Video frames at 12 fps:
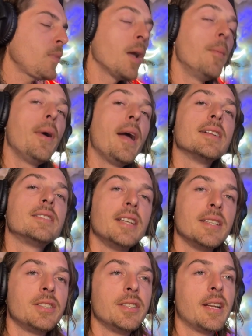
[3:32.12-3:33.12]
Pay
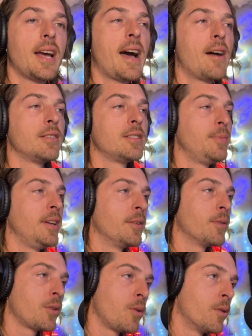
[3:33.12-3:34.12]
attention to how it's being
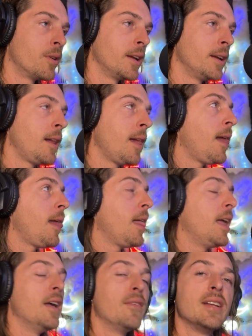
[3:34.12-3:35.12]
recorded.
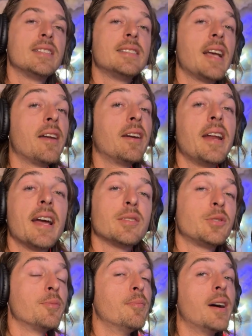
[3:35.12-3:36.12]
If it's sounding
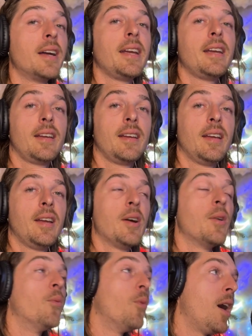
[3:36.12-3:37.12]
extra muddy
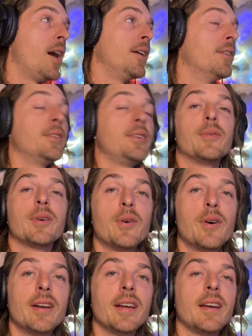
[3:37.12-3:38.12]
while you're
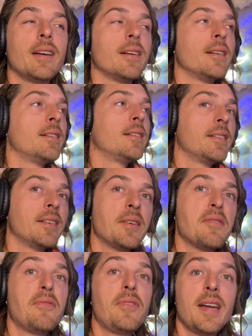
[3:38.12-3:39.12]
recording it,
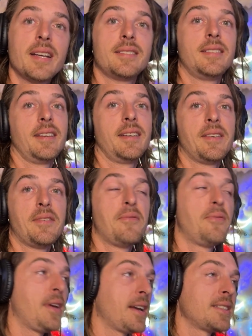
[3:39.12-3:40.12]
fix it.
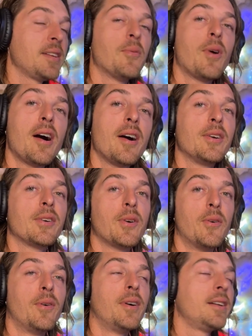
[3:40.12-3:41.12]
Fix it while you're
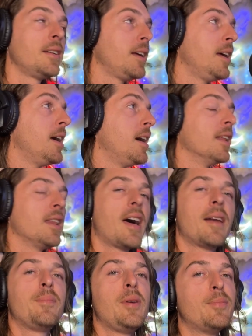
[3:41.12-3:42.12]
going. A lot
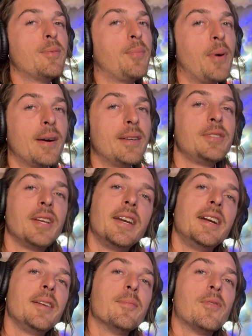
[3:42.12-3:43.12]
of people punch in
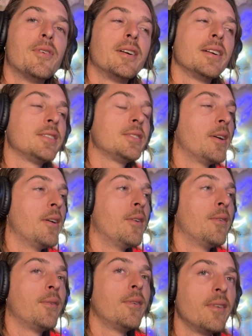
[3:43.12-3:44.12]
anymore,
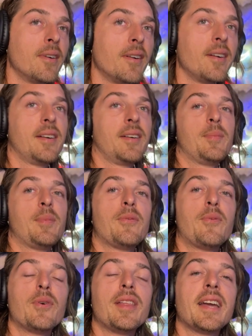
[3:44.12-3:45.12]
so
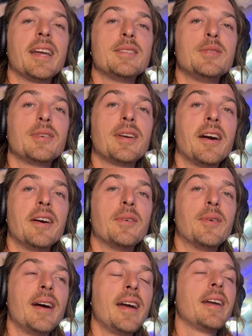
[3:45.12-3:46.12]
before they get too carried
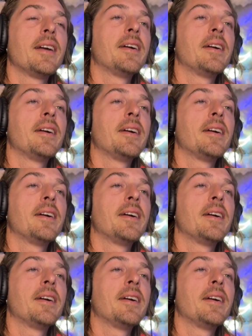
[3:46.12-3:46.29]
away,